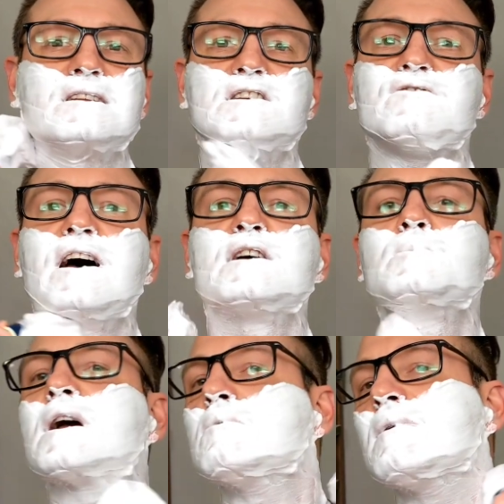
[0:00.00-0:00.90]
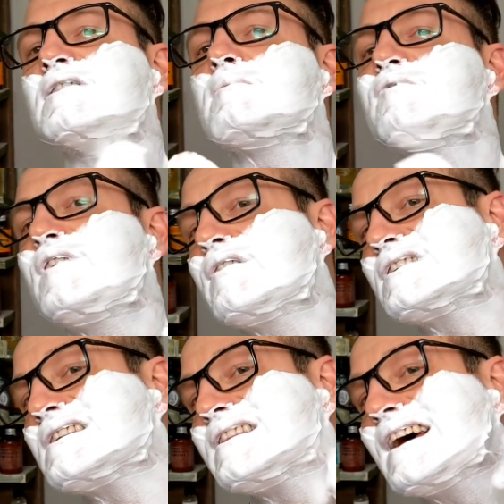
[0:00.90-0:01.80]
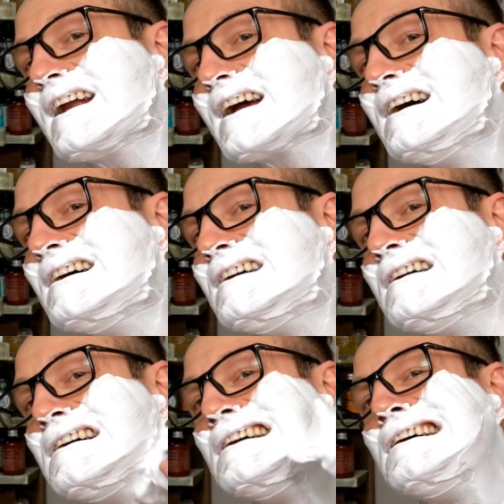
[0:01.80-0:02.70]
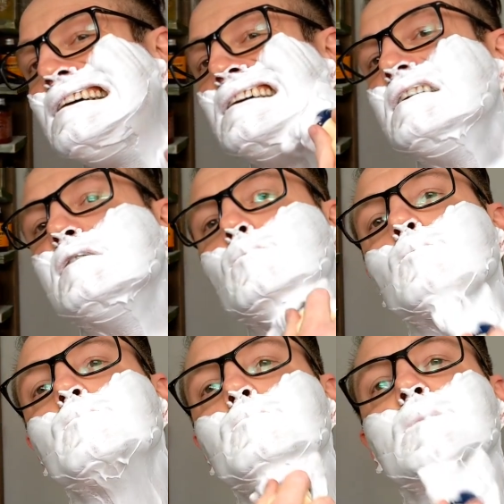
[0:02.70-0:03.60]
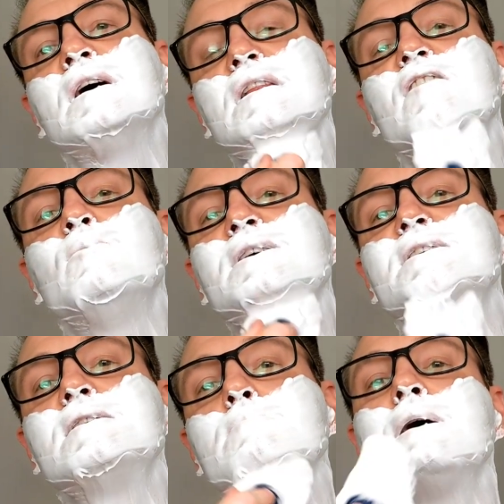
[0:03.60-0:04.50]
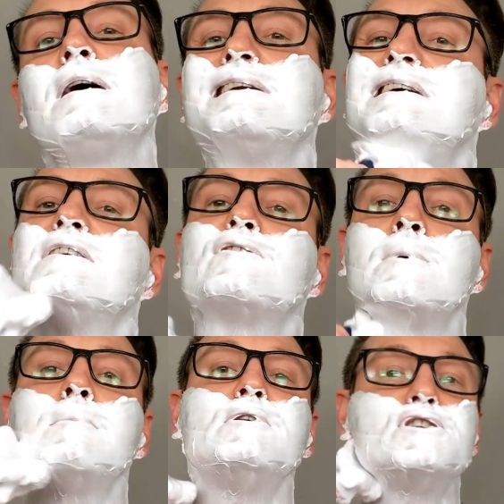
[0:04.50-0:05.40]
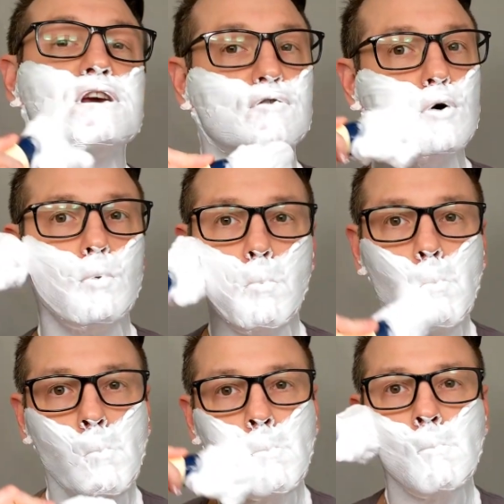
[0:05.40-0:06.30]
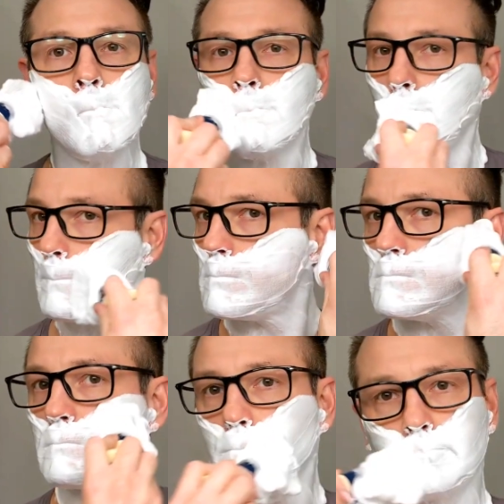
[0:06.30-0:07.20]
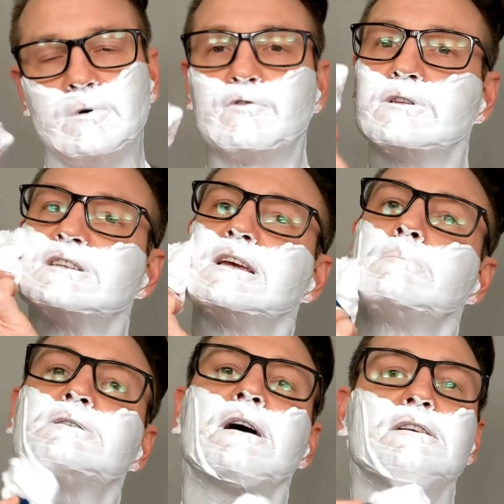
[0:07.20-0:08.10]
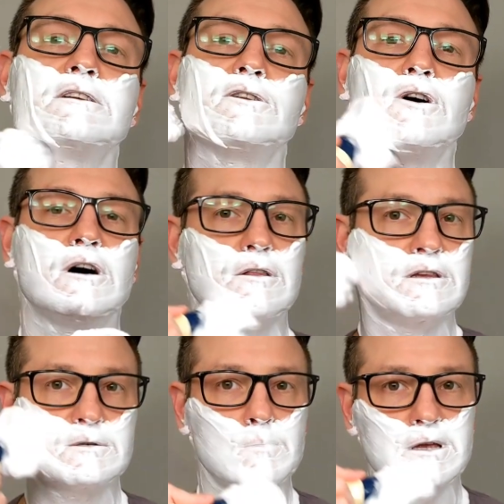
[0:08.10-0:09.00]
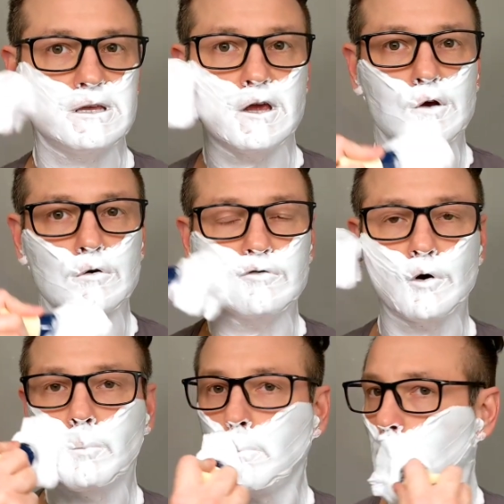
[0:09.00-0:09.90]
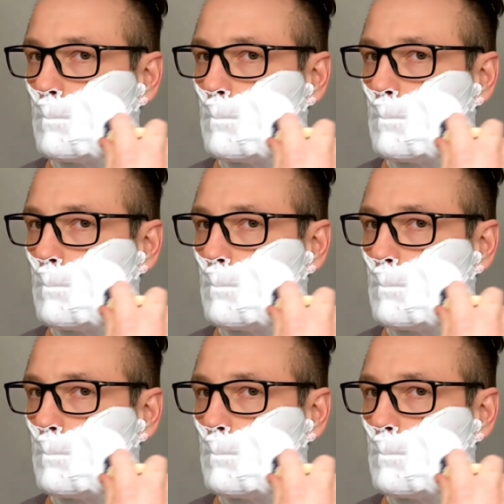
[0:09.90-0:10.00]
fragrance is fast becoming my favorite synthetic. Um, I love my Simbad from AP Shave Co. But for the same size and knot, this might take it over.